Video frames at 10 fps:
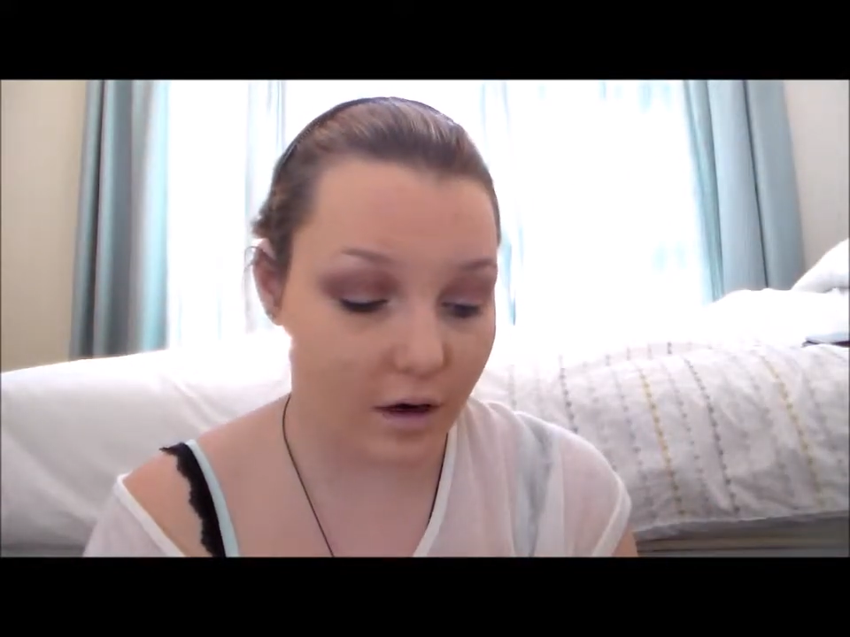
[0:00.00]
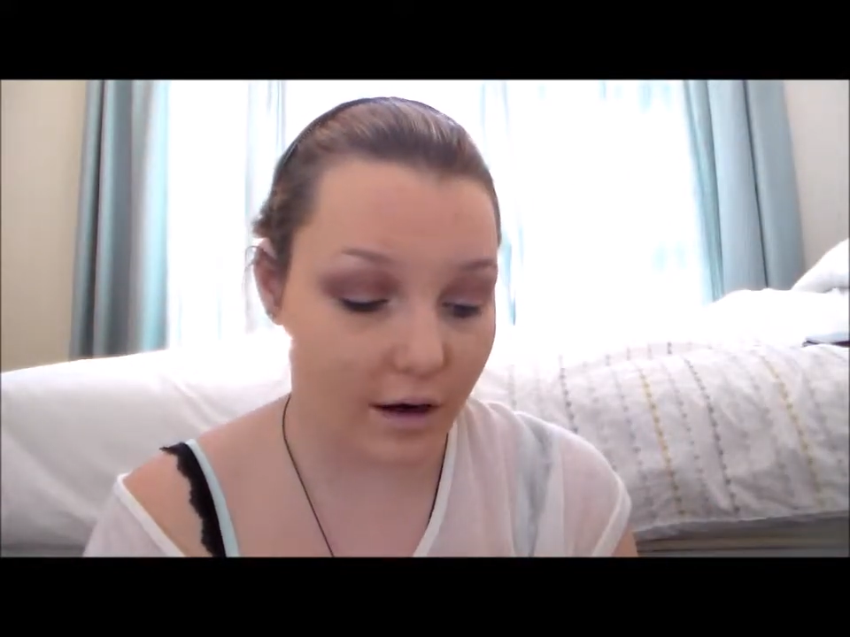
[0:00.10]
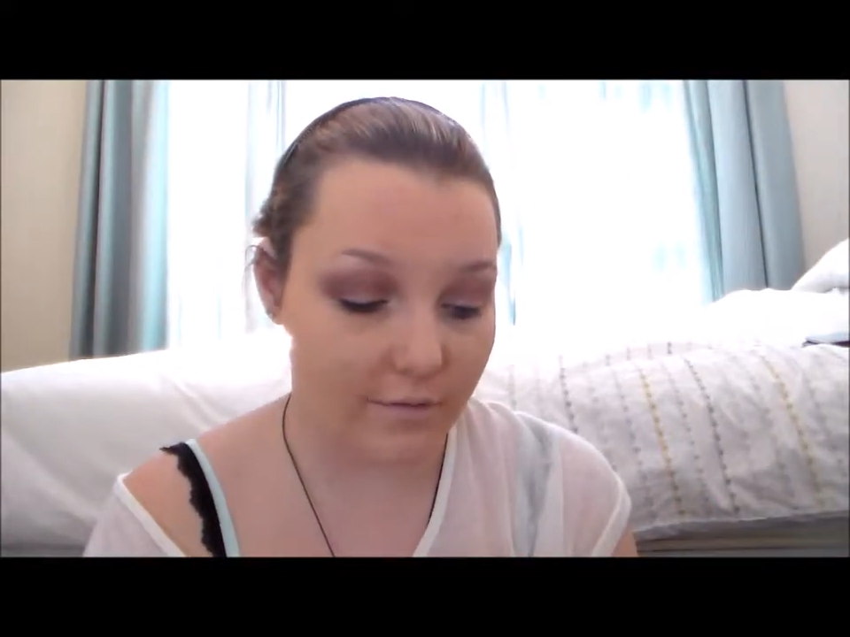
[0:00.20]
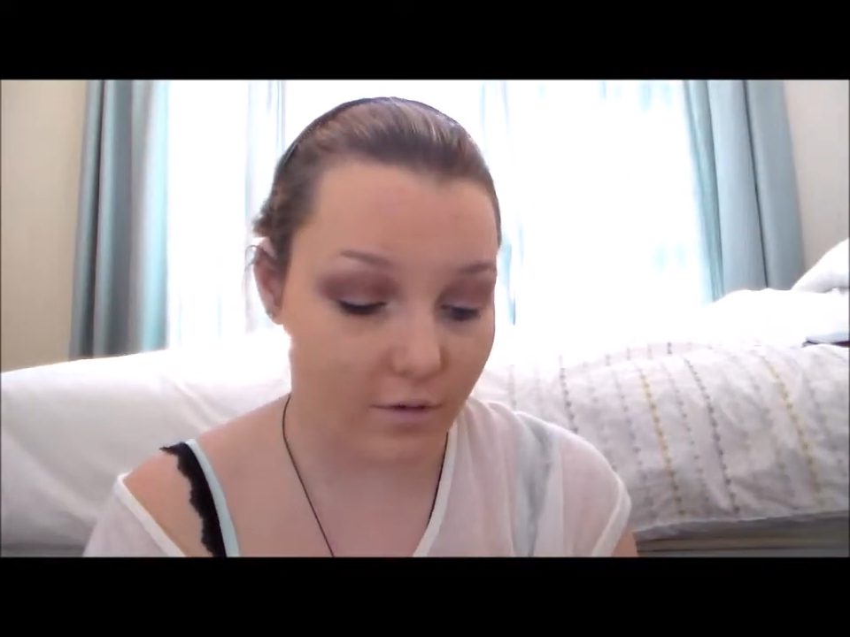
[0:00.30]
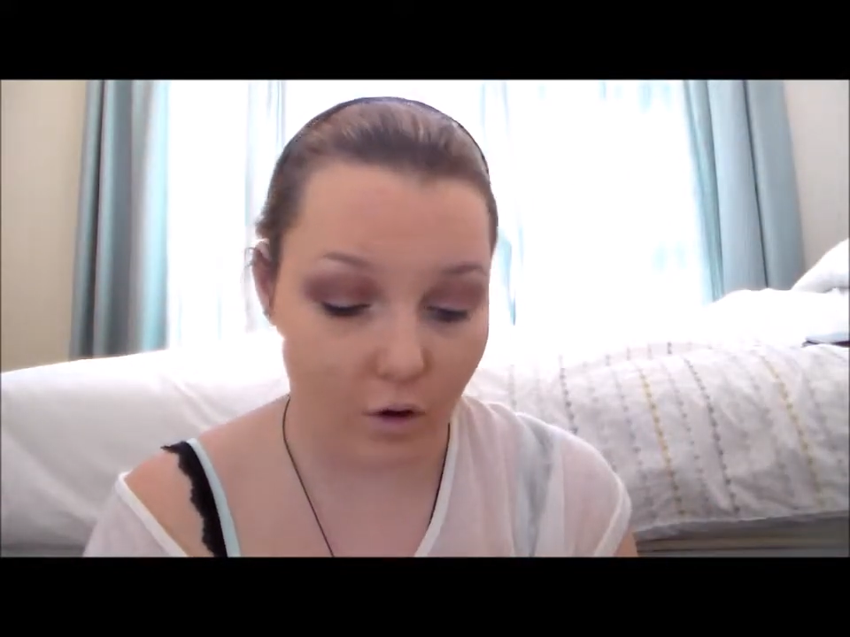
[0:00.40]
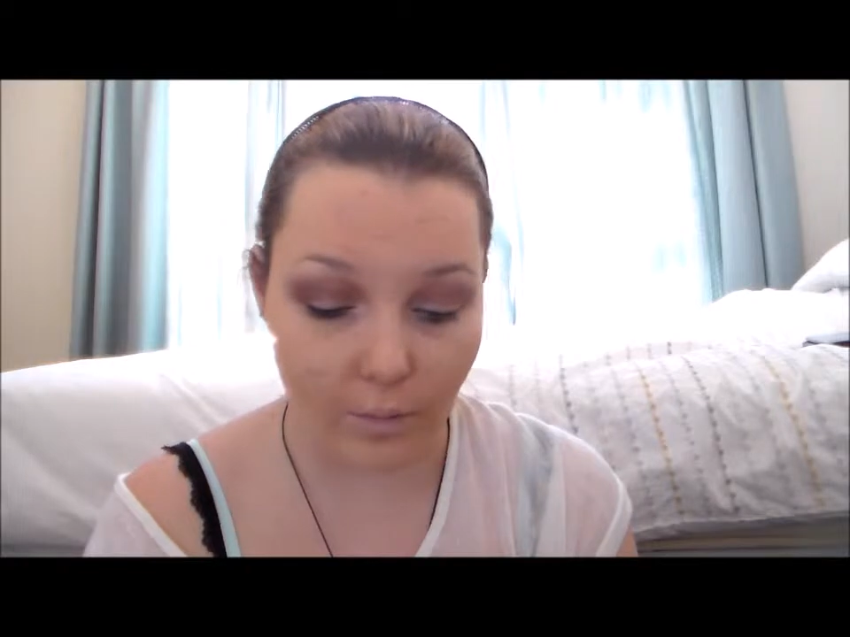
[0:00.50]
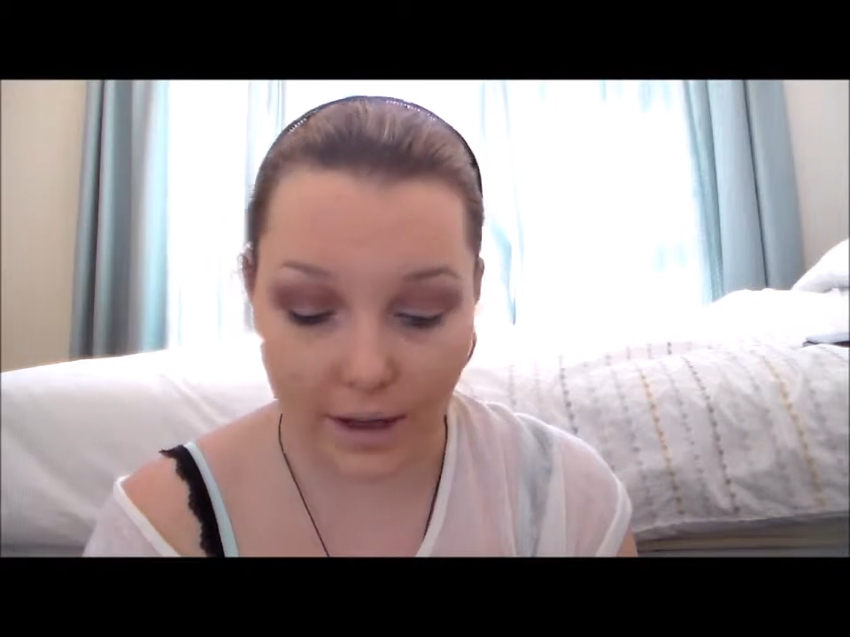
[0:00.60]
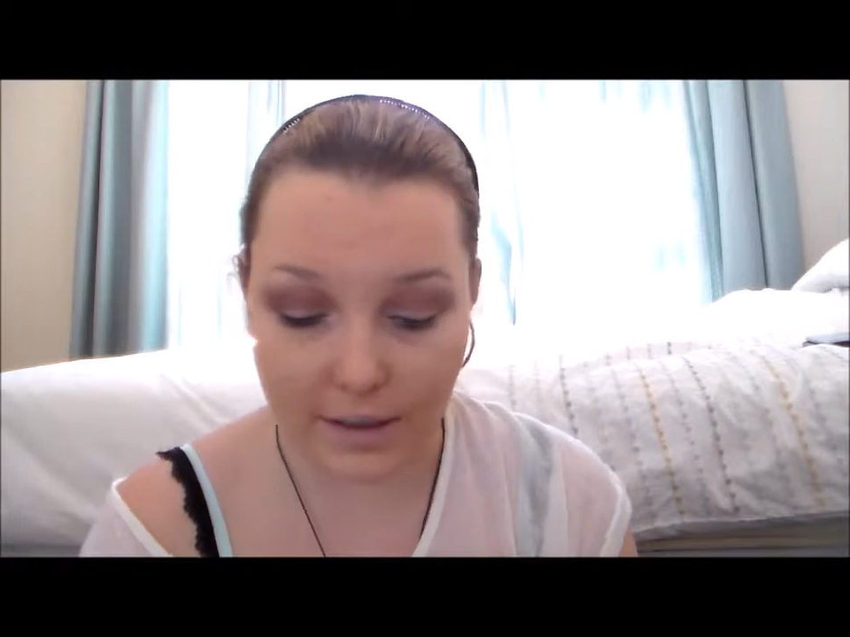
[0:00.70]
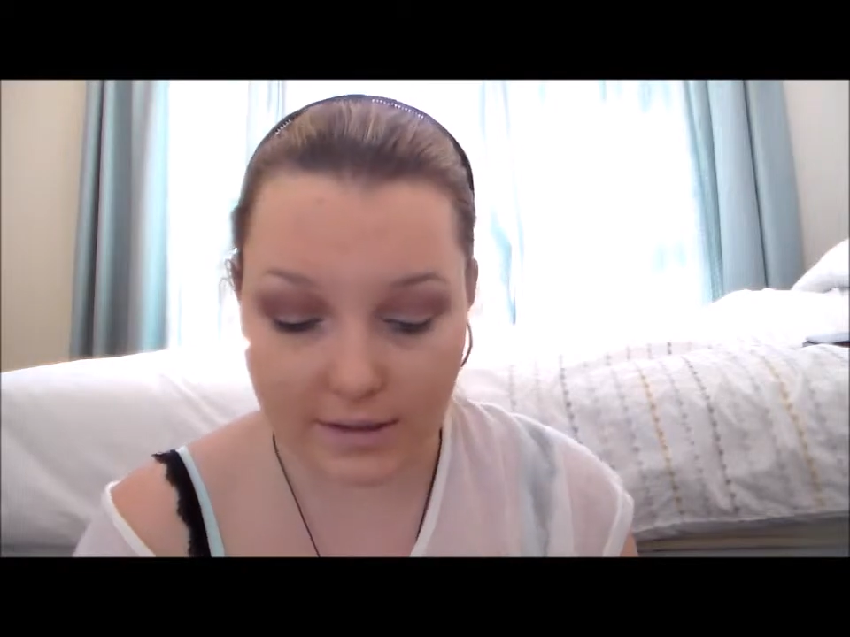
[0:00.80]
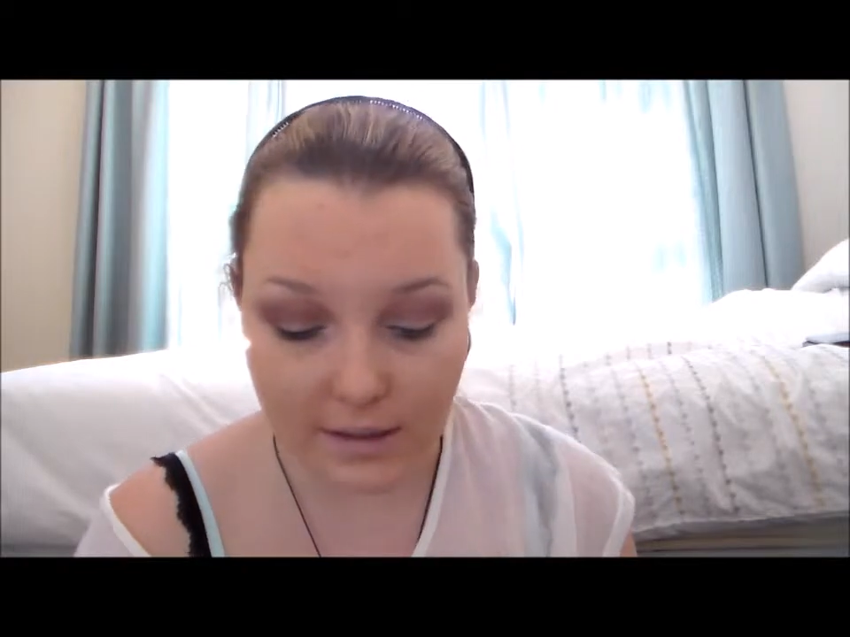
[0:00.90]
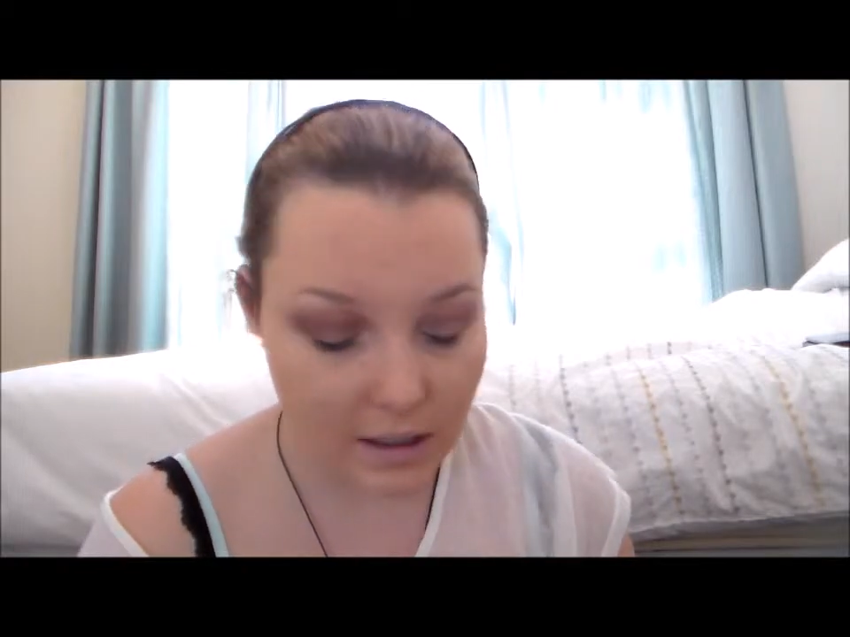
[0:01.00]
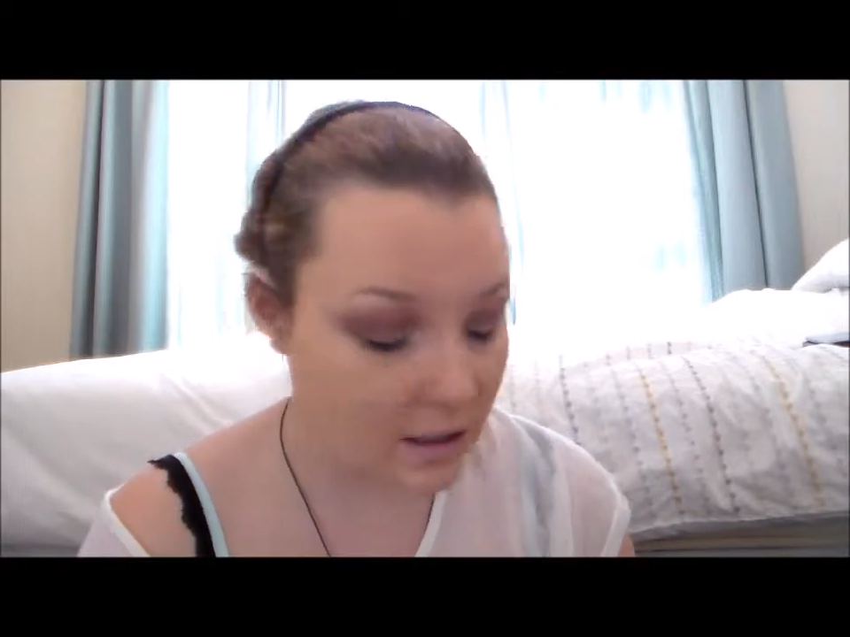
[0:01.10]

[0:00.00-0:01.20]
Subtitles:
out of the whole palette.